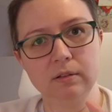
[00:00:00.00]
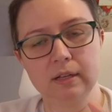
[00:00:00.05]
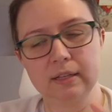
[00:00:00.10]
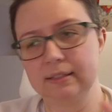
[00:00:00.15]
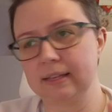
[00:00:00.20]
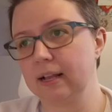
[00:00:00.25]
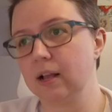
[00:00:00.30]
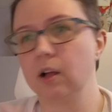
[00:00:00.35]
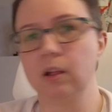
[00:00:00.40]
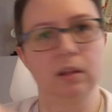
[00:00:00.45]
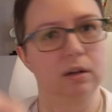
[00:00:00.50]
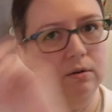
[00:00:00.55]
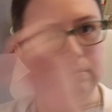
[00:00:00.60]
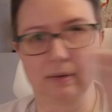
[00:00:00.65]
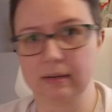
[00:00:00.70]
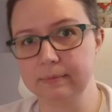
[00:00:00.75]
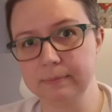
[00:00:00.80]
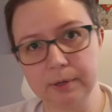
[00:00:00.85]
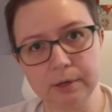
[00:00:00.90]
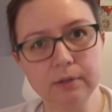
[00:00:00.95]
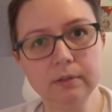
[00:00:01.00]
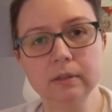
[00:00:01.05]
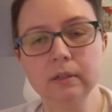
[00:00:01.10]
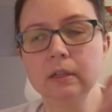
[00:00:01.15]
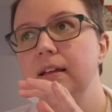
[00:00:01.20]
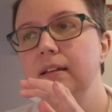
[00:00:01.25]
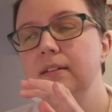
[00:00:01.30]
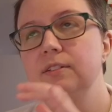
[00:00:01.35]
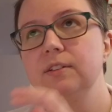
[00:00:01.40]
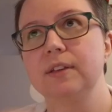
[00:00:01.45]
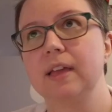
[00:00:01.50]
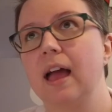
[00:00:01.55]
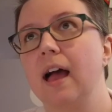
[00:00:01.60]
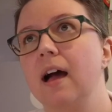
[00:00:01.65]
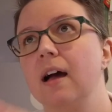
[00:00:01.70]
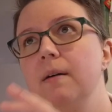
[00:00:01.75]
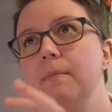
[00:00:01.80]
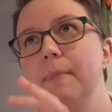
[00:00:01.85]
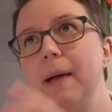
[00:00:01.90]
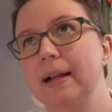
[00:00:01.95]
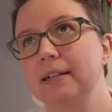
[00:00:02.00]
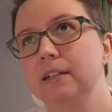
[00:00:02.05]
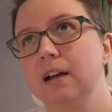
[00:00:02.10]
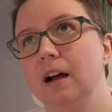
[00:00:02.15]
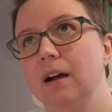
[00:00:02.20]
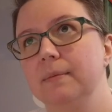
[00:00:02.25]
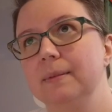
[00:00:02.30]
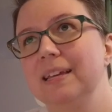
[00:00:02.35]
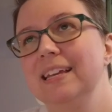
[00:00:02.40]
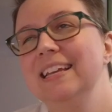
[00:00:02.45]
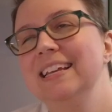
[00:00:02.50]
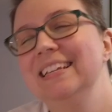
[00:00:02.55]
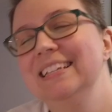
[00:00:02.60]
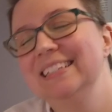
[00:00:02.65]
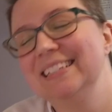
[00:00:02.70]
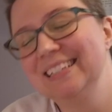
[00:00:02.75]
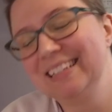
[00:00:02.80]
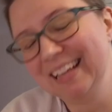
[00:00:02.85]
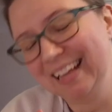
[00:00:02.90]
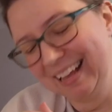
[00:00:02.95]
because I call it a rainbow. So yeah, back to hobbies.